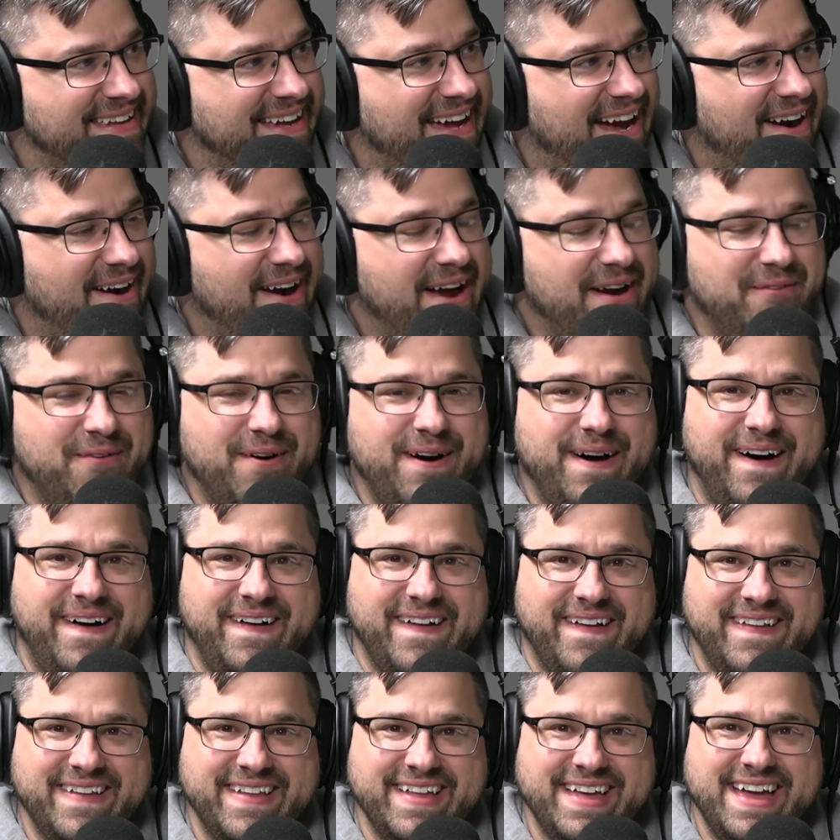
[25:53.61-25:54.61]
All right,
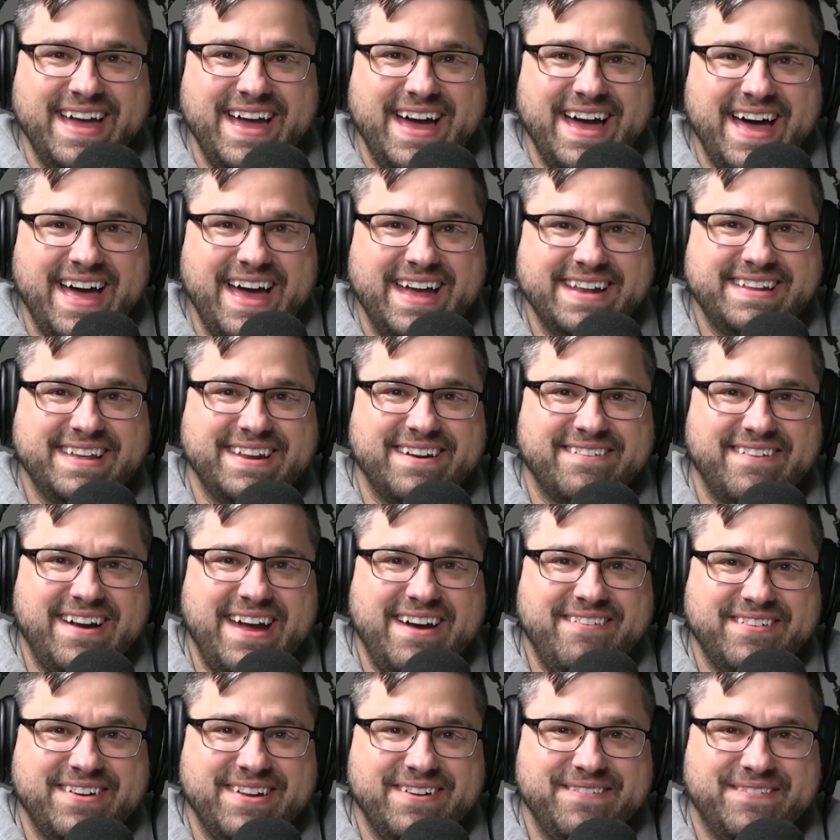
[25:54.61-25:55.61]
well, that's going to
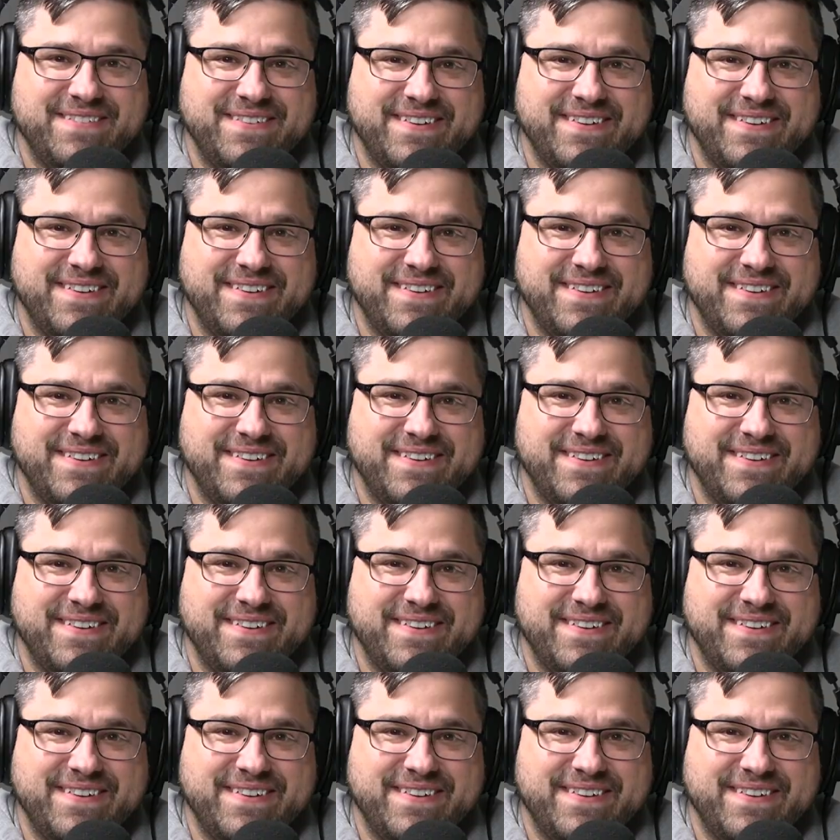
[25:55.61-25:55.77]
wrap it up